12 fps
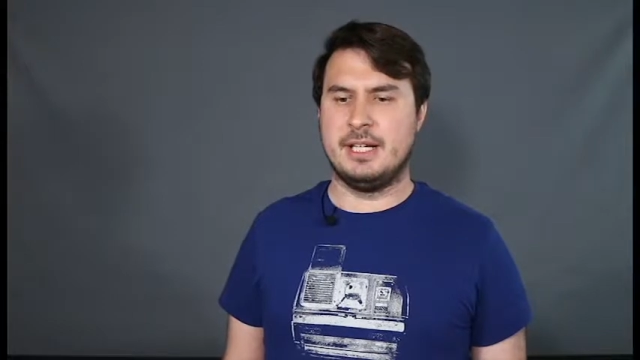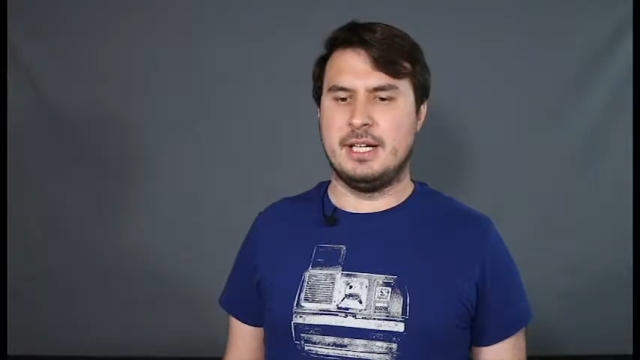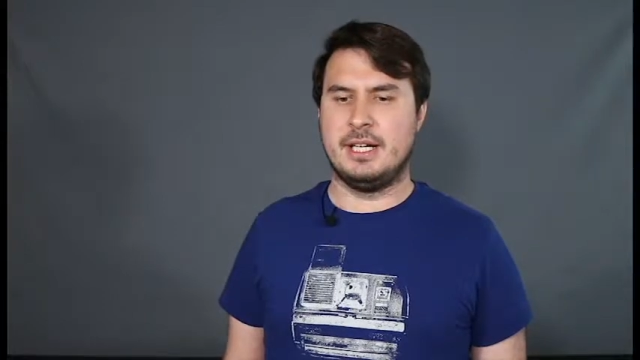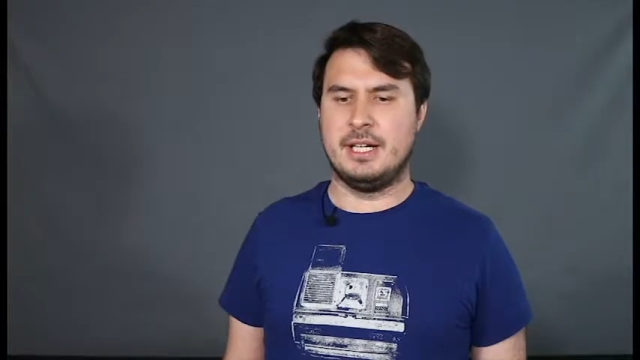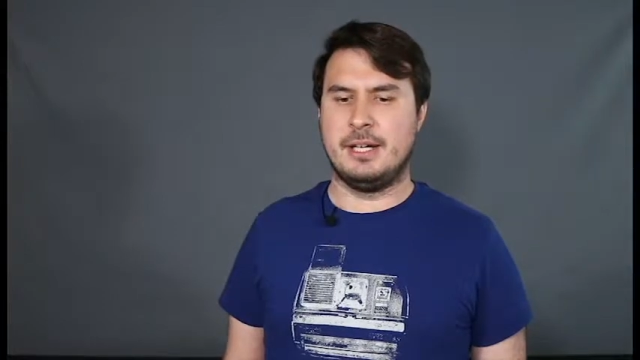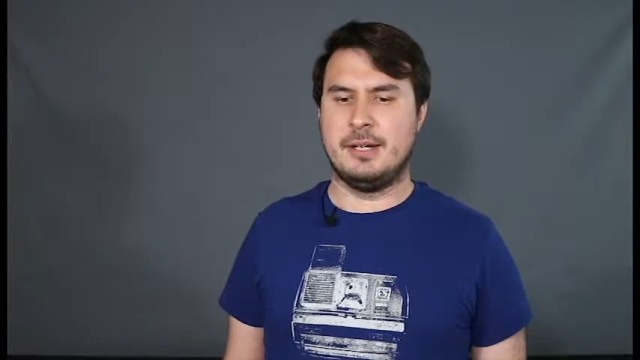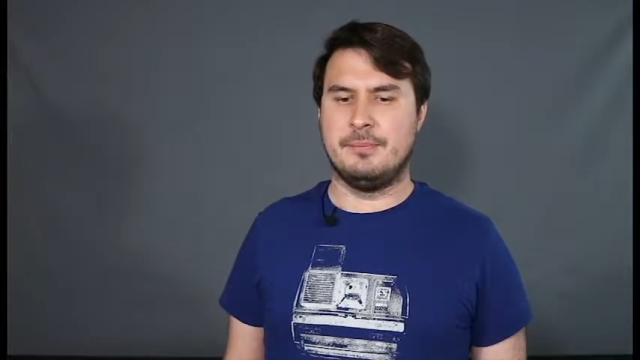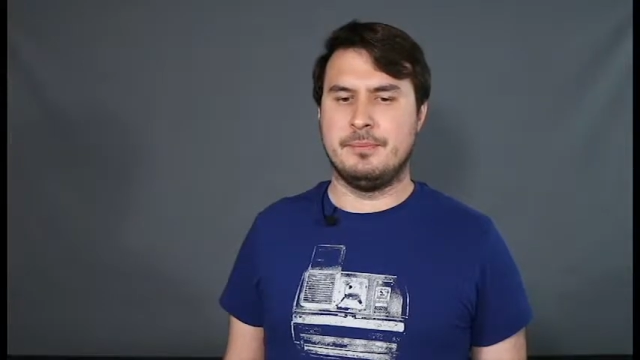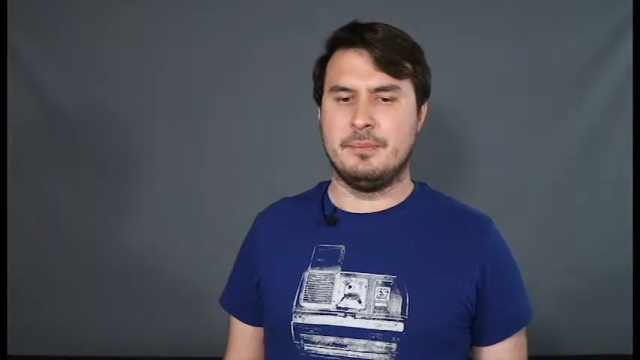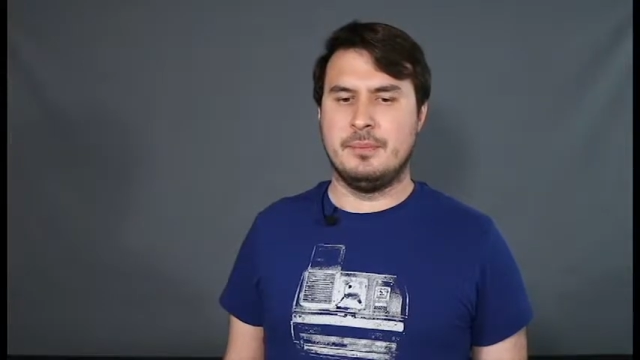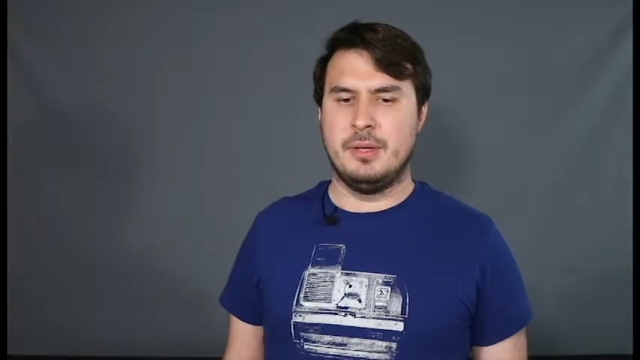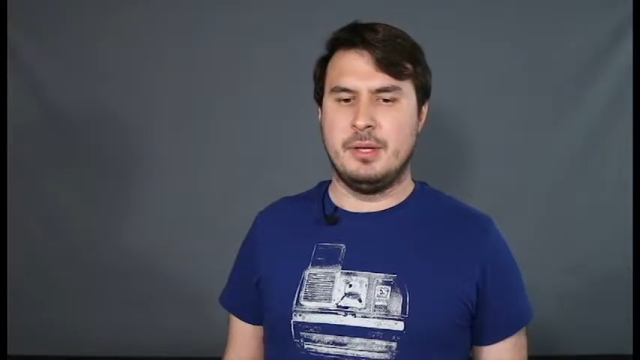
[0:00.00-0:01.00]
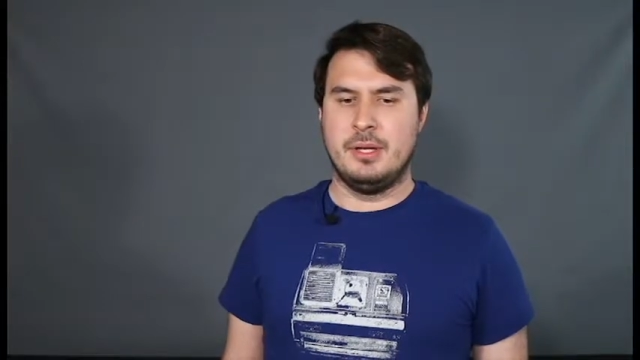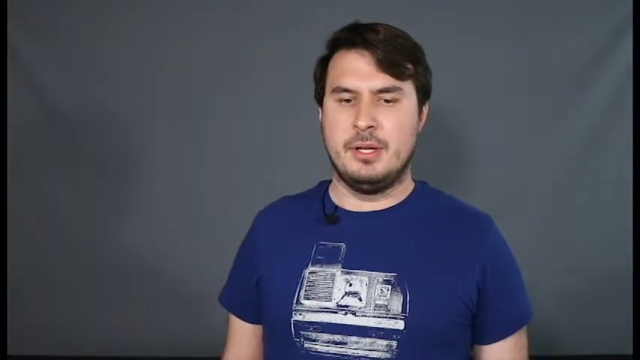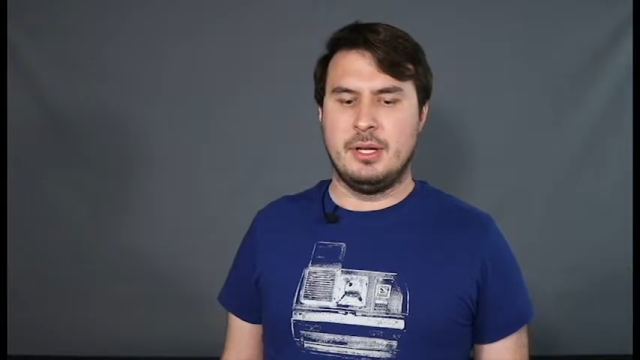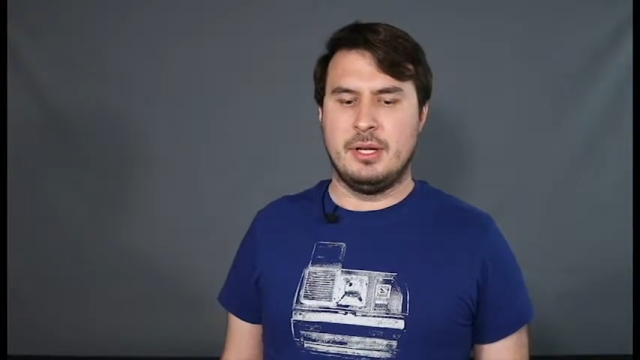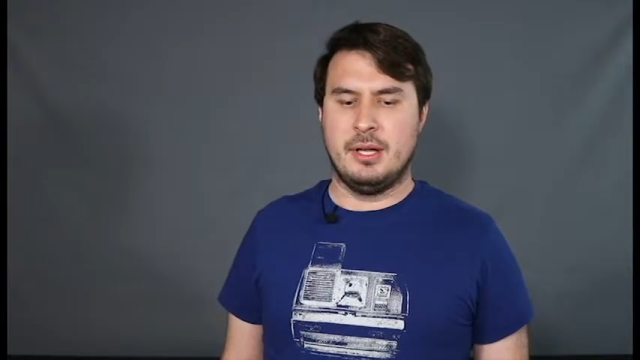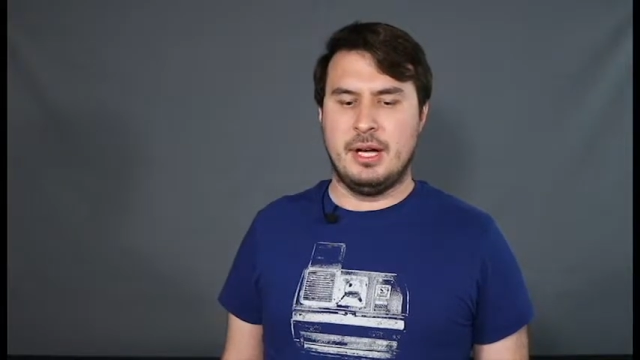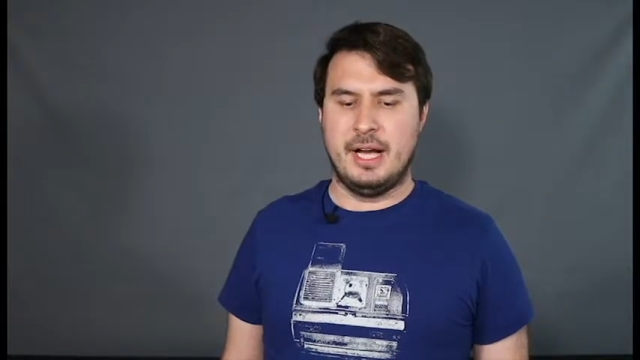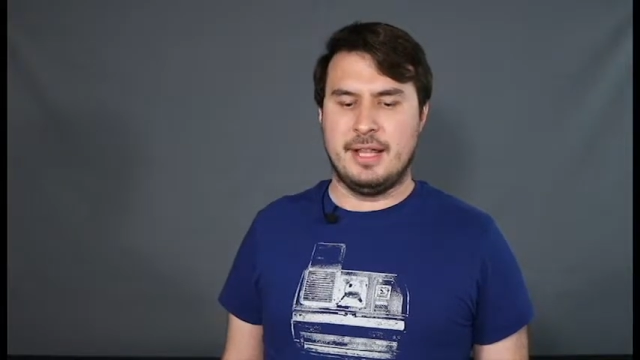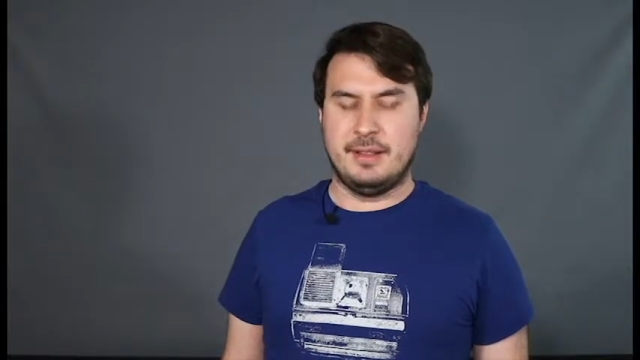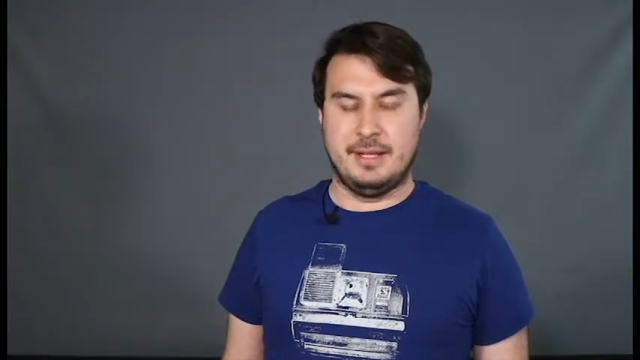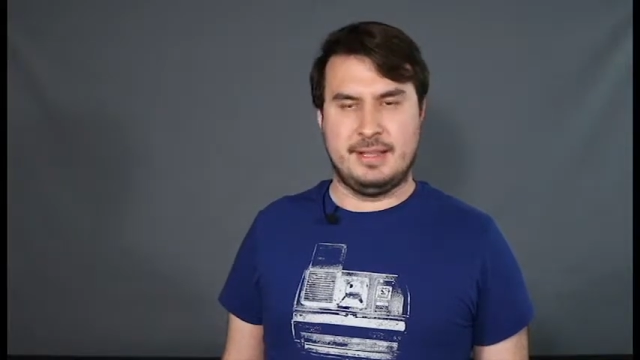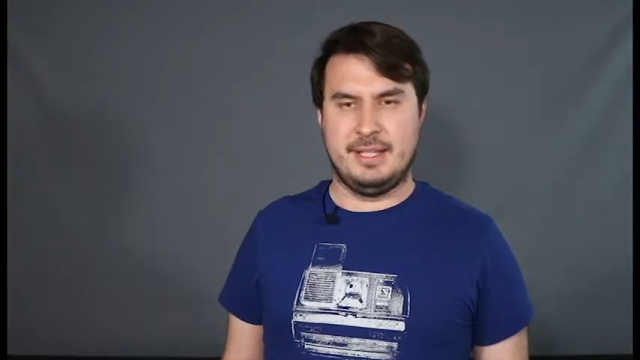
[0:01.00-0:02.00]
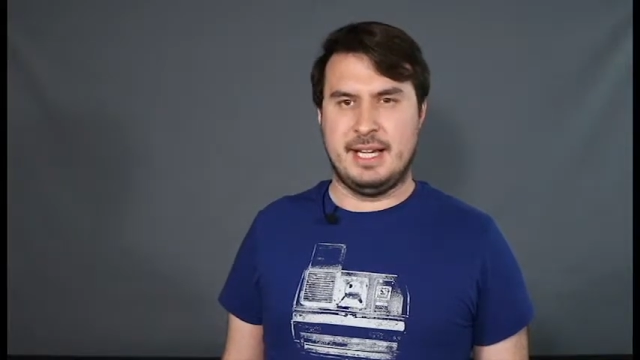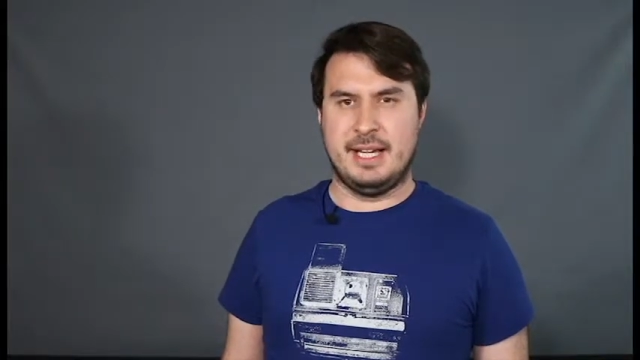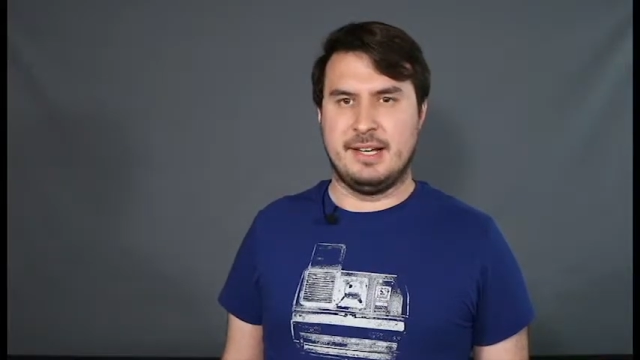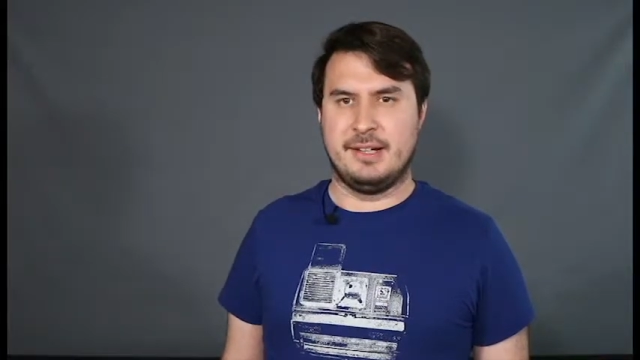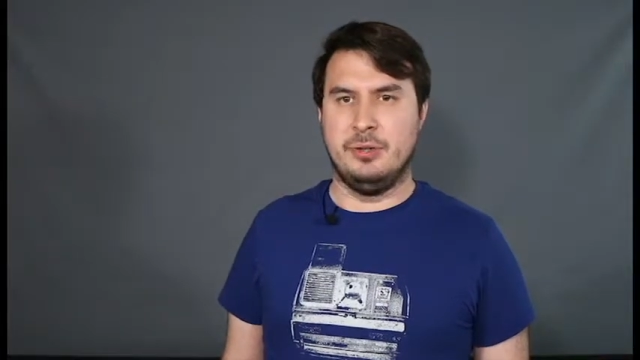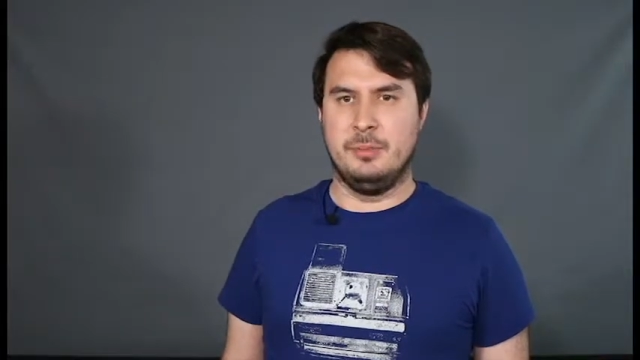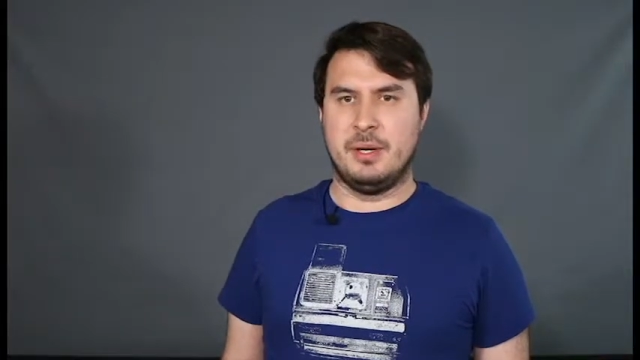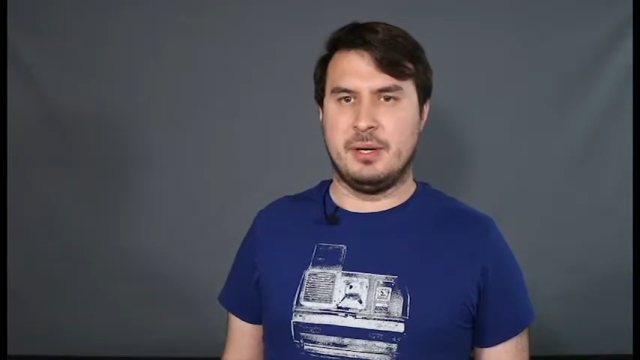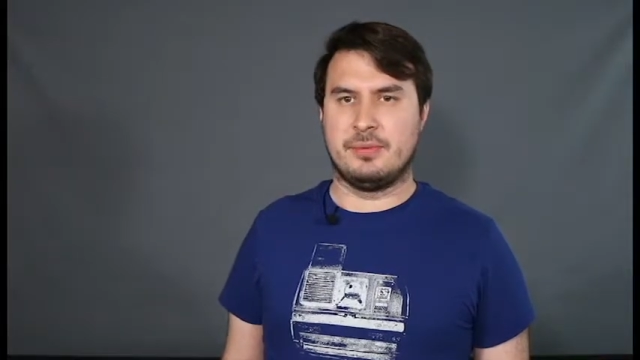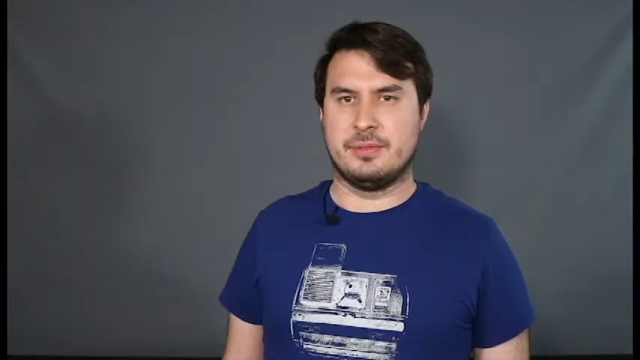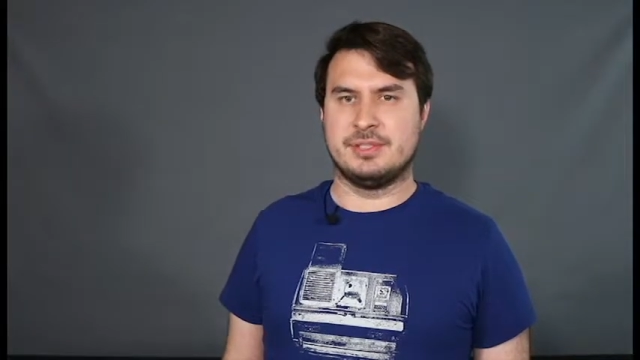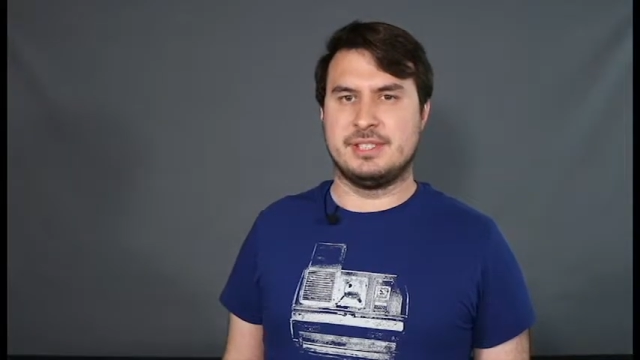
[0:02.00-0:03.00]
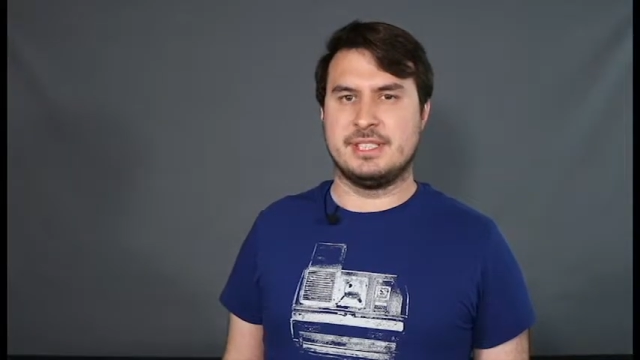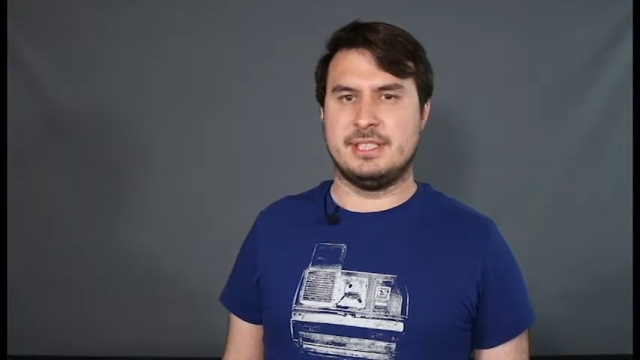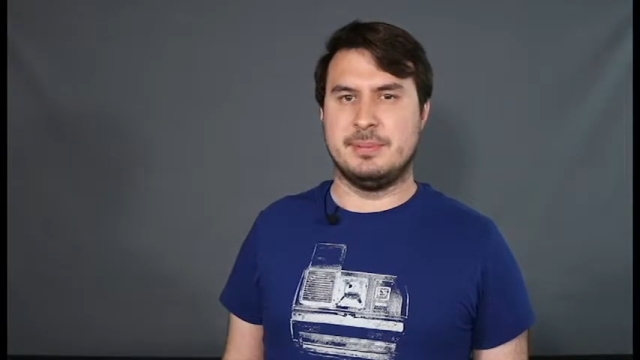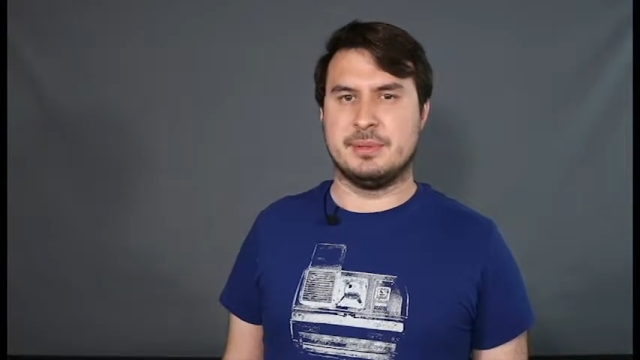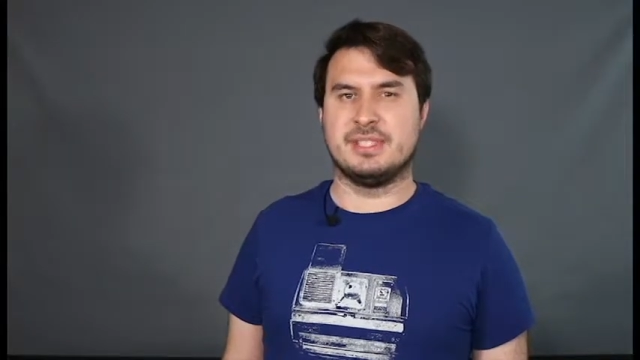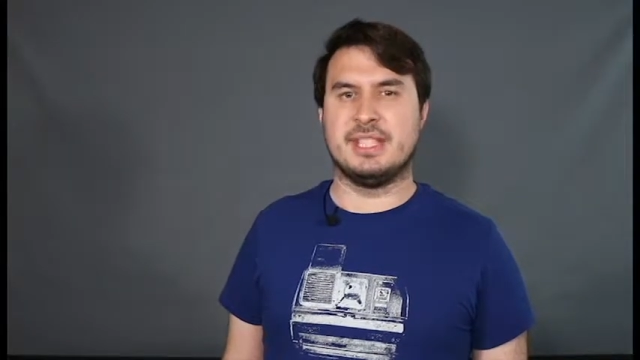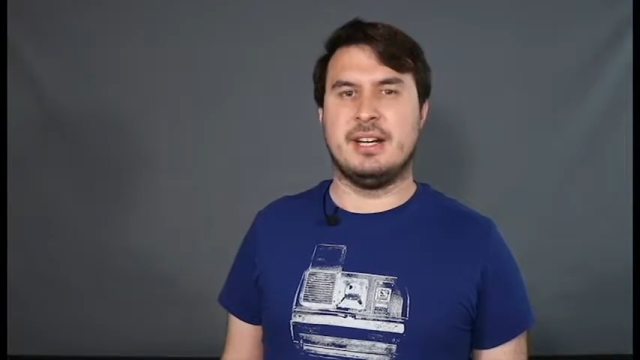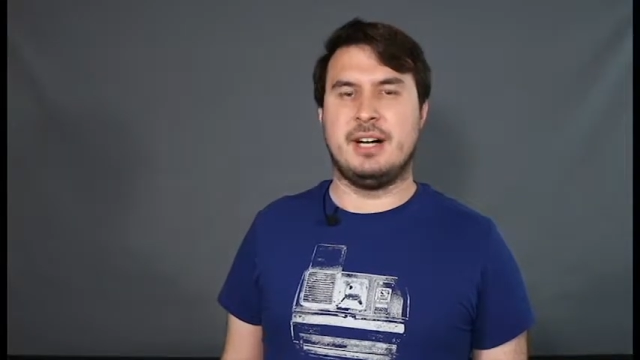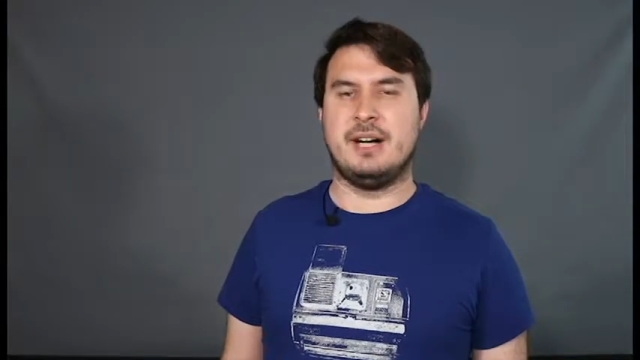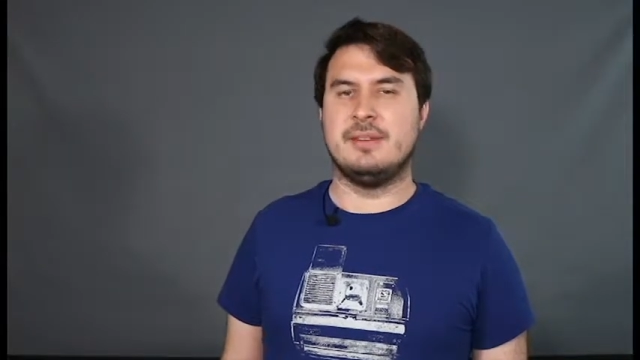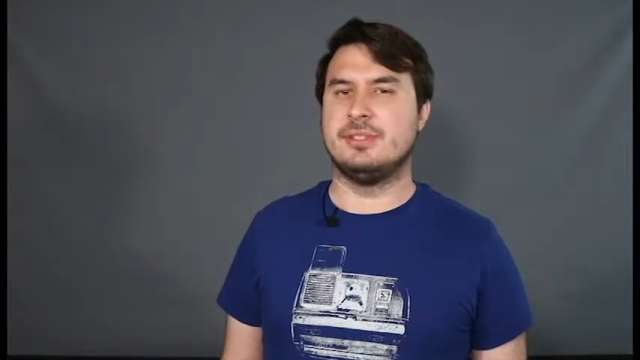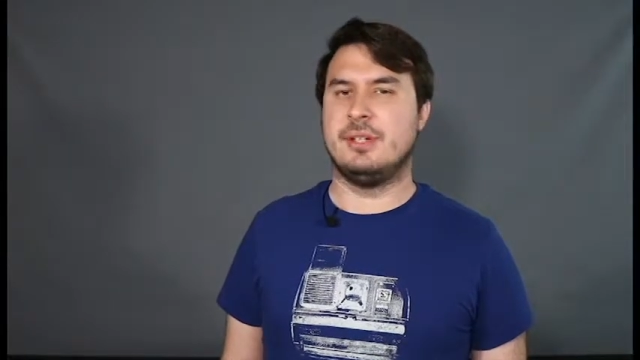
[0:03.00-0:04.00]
I think I had a coupon for 60% off,